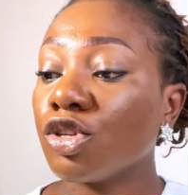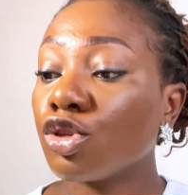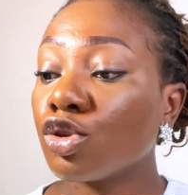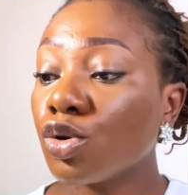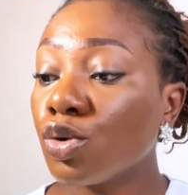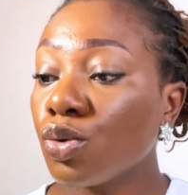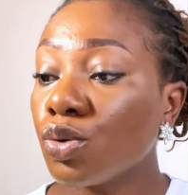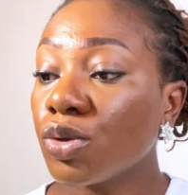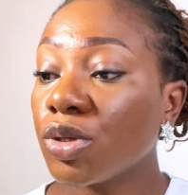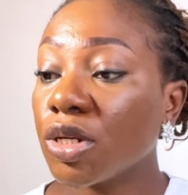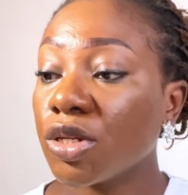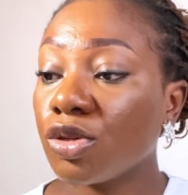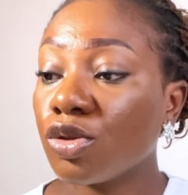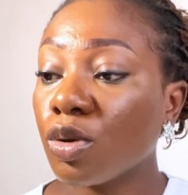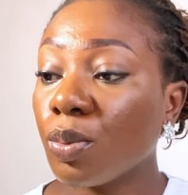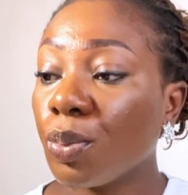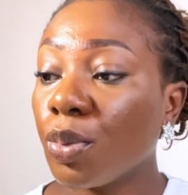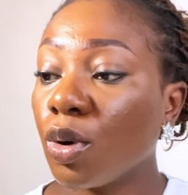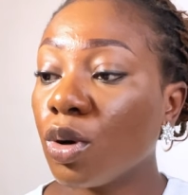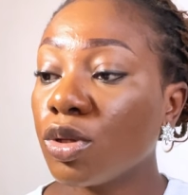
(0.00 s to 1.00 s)
schools they
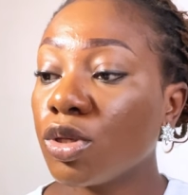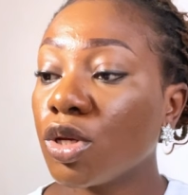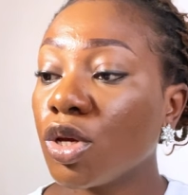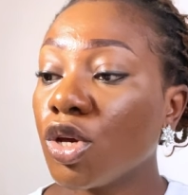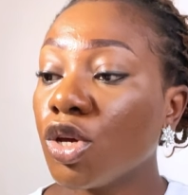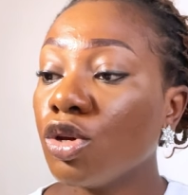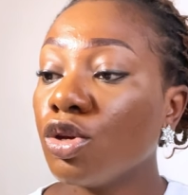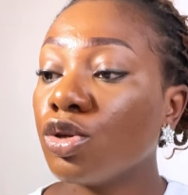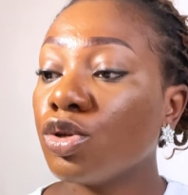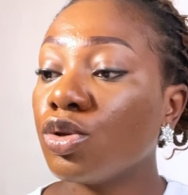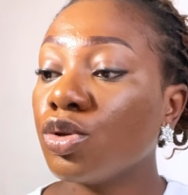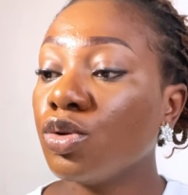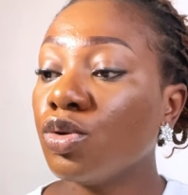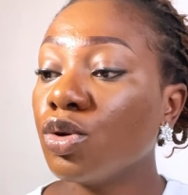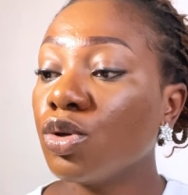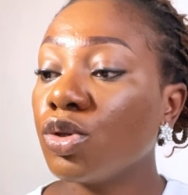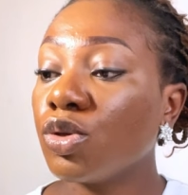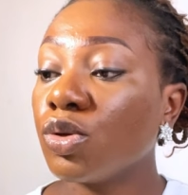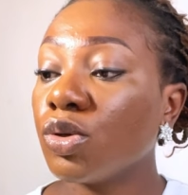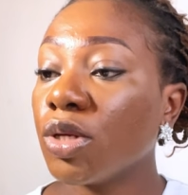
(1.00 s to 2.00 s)
support, you should
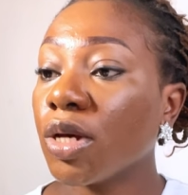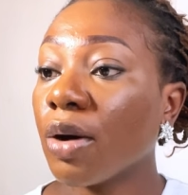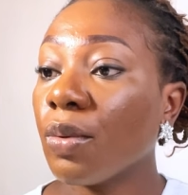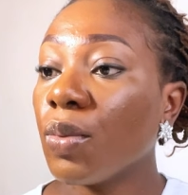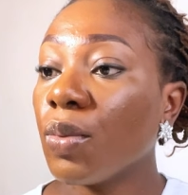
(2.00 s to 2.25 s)
go to their